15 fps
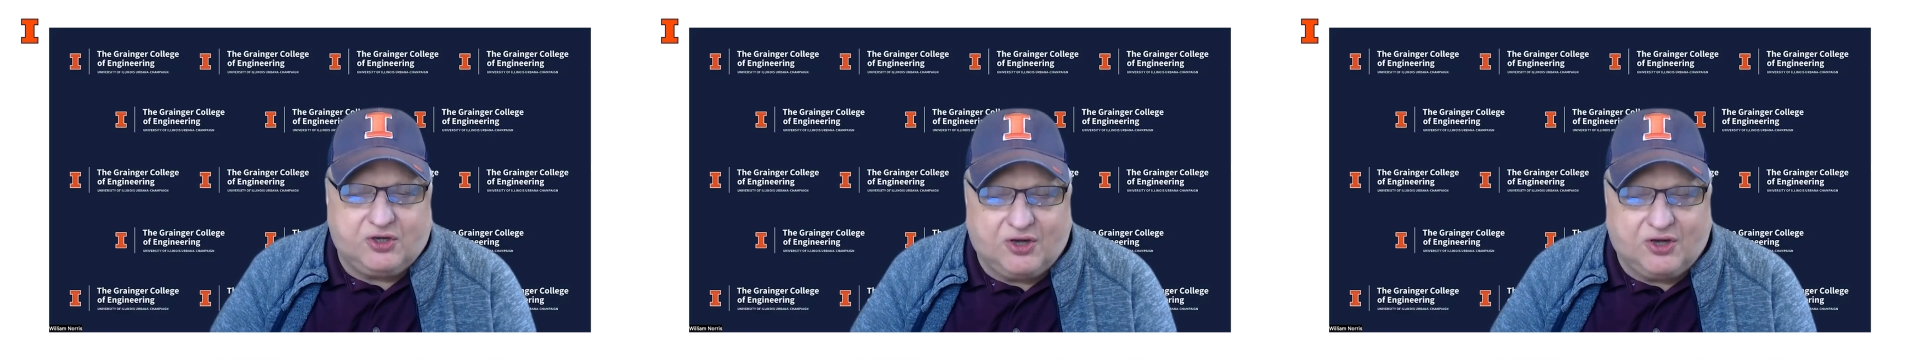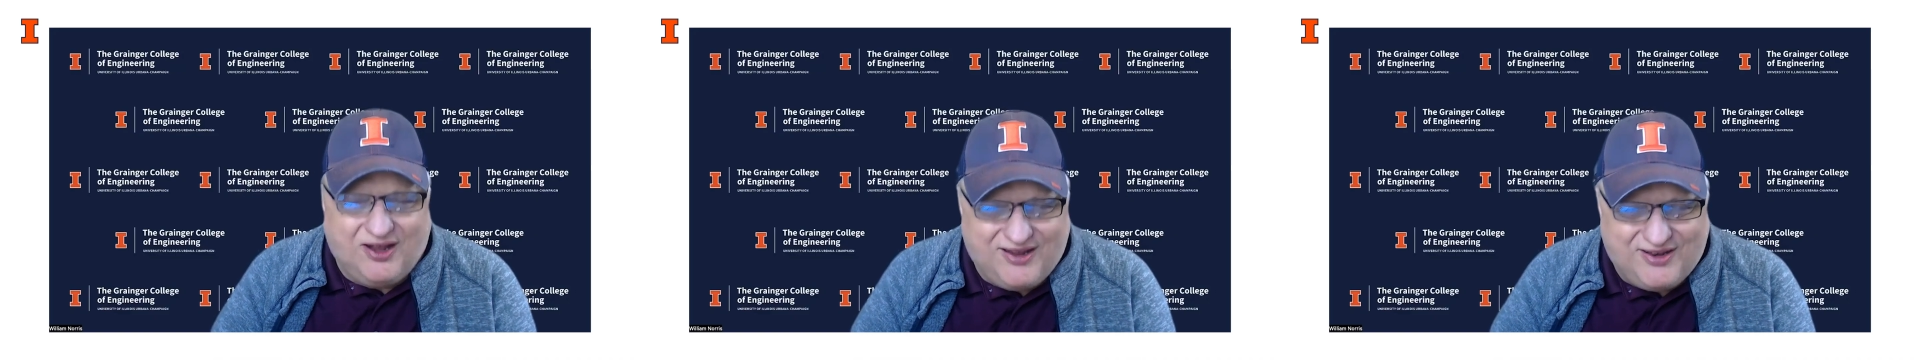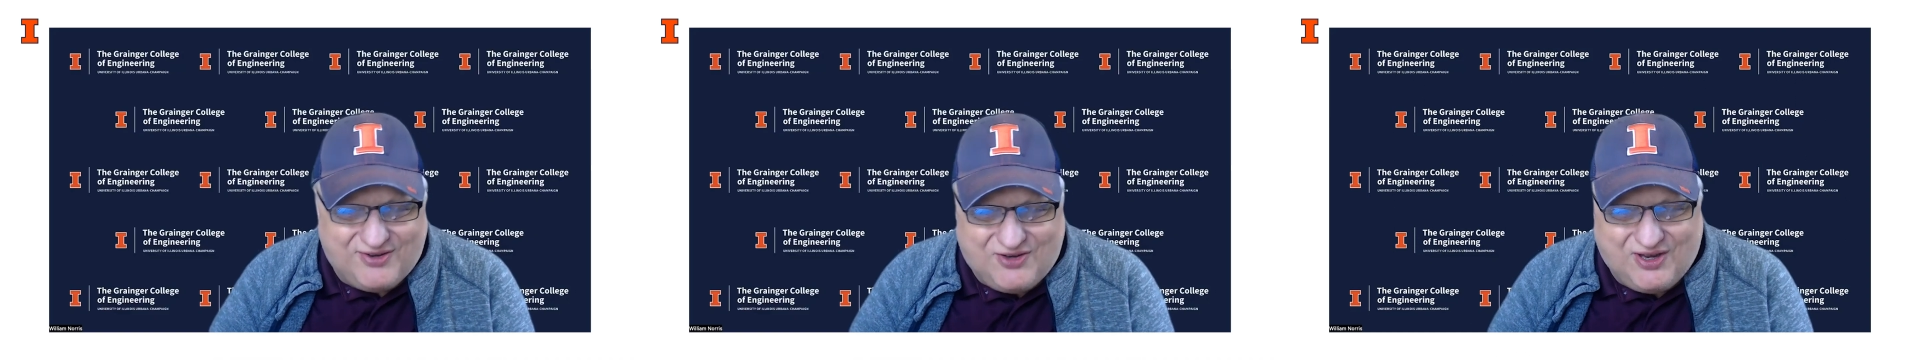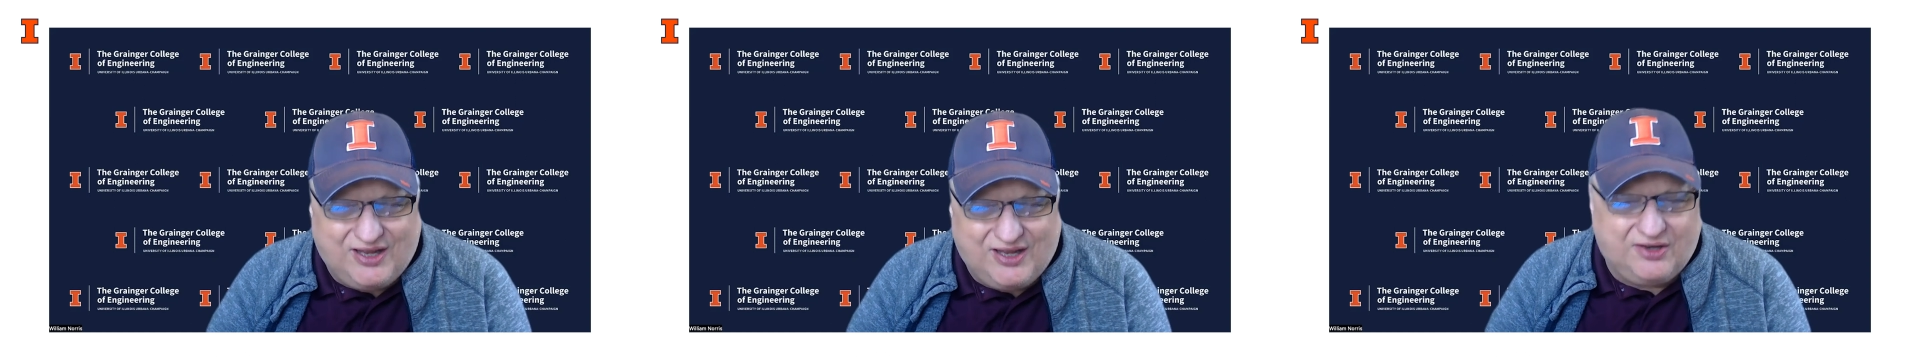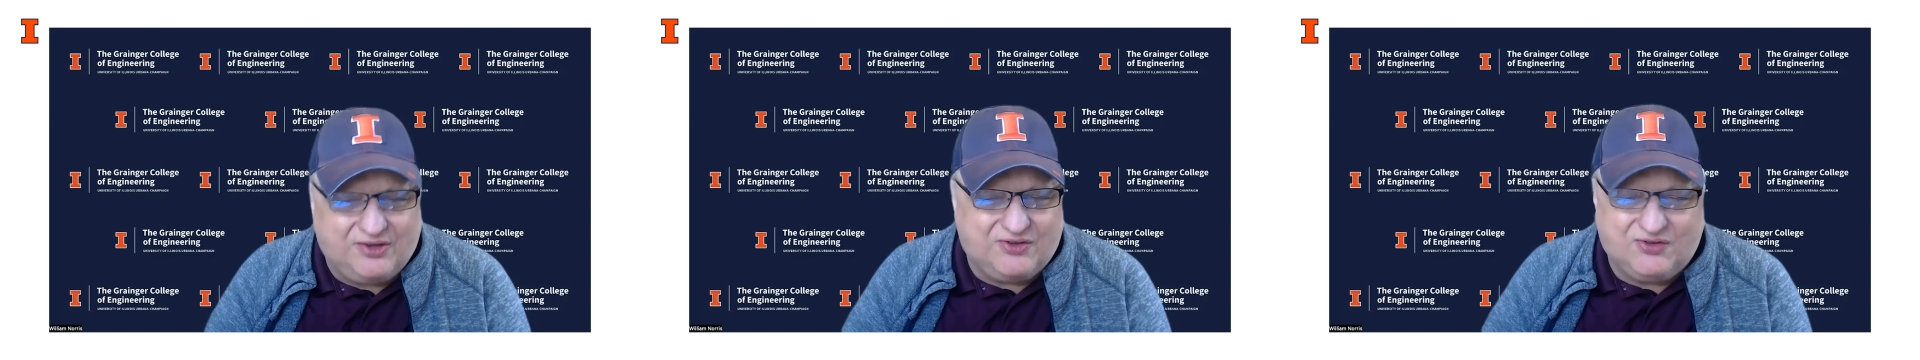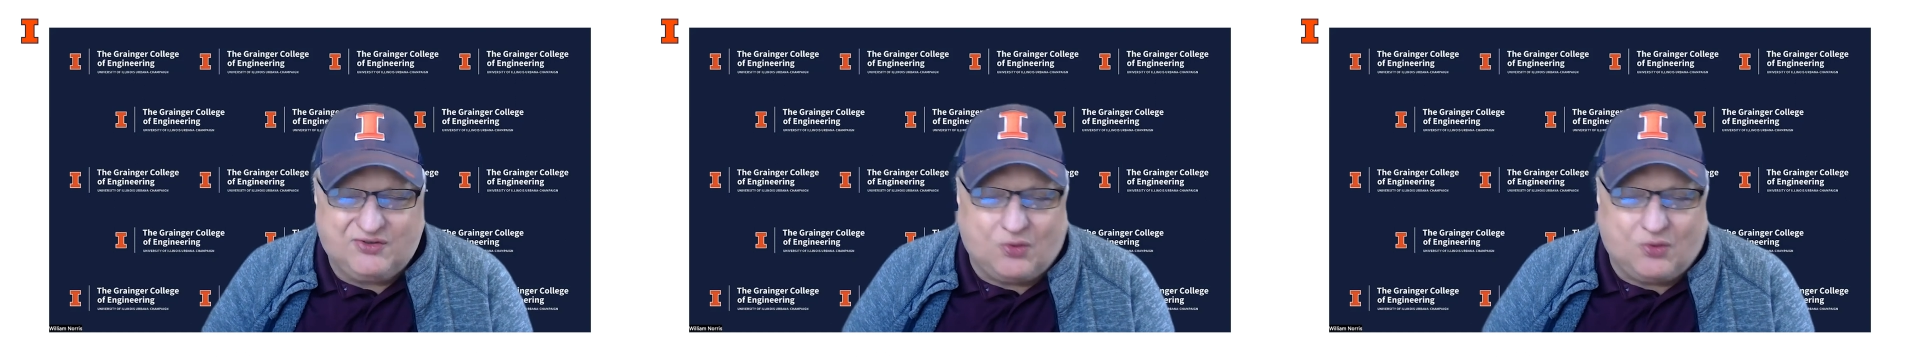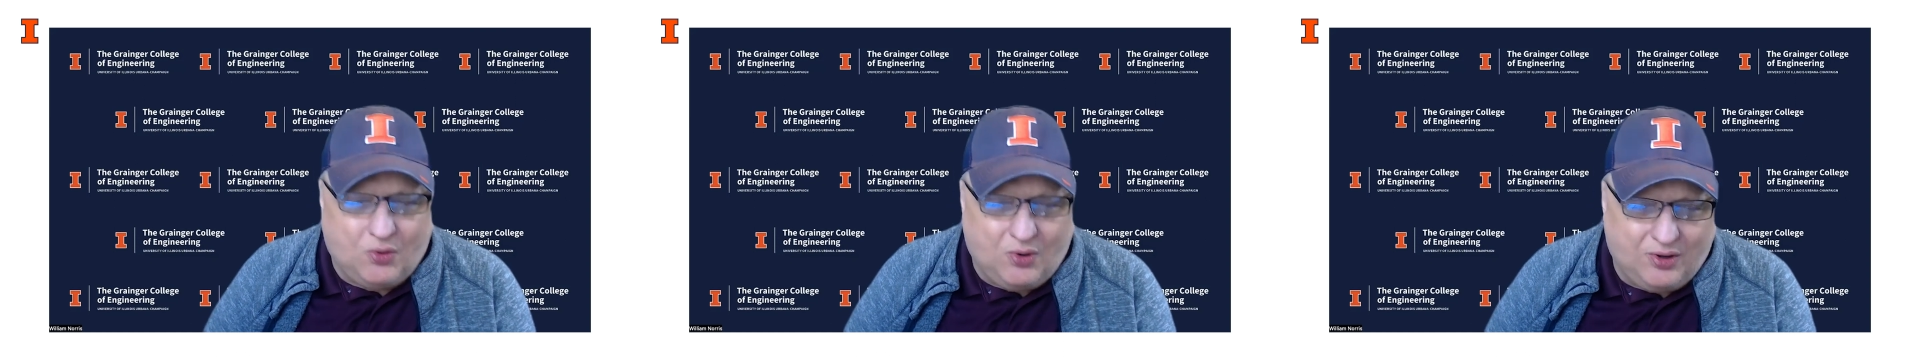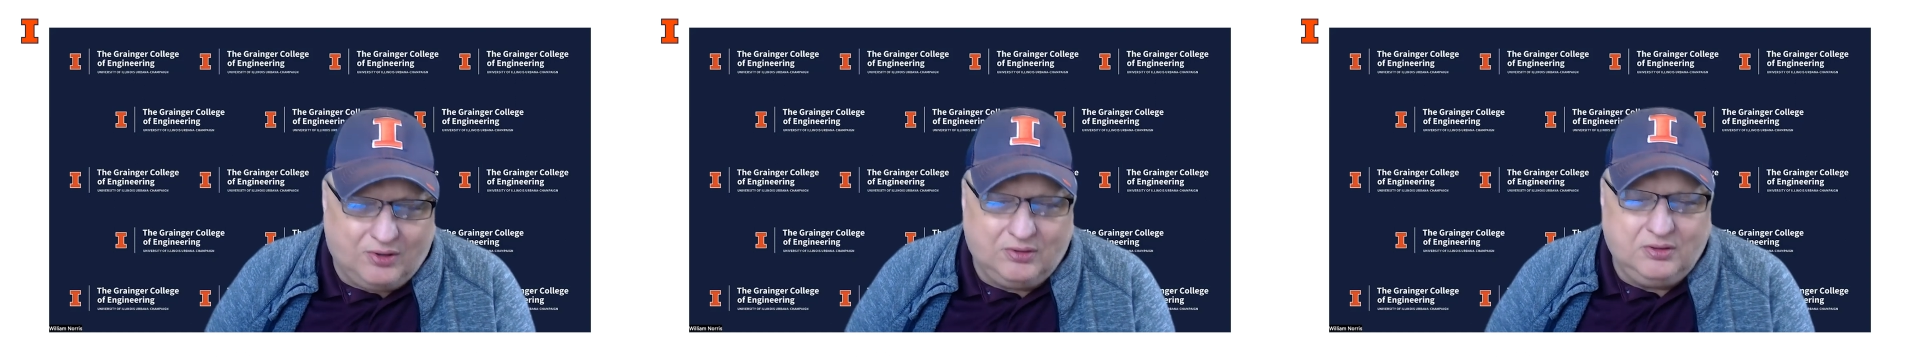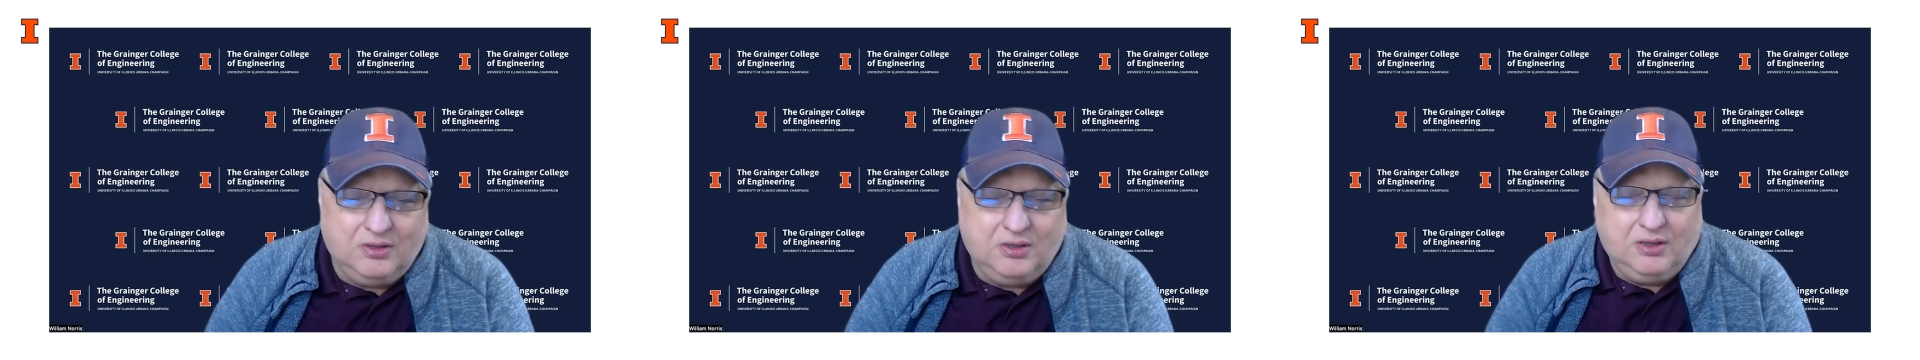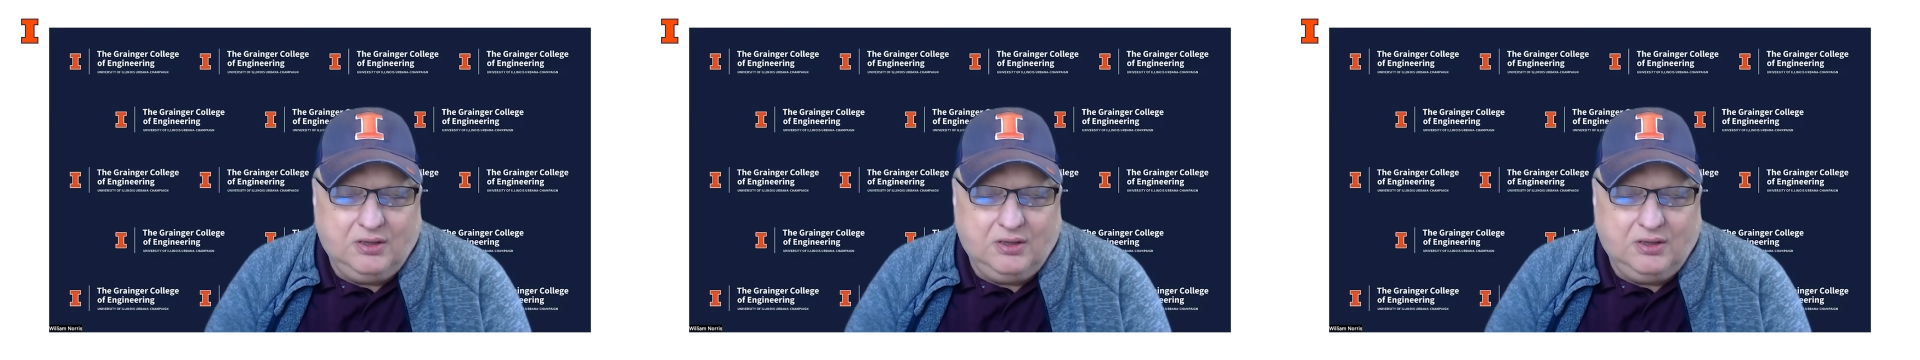content and soil